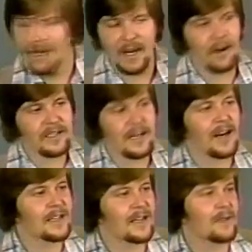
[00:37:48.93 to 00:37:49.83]
Now I said,
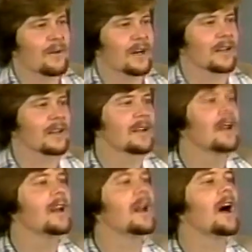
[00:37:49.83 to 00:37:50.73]
I'll tell you what.
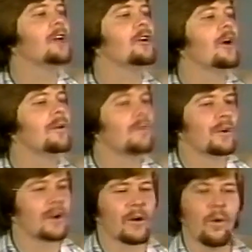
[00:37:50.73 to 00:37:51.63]
Now you're going to
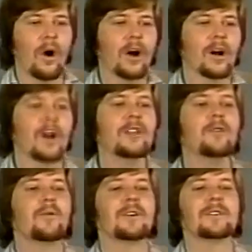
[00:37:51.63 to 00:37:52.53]
work, walk in
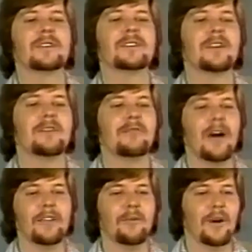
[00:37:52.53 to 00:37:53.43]
the woods and say,
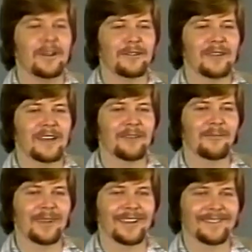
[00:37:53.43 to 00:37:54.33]
Father, what do you think of me?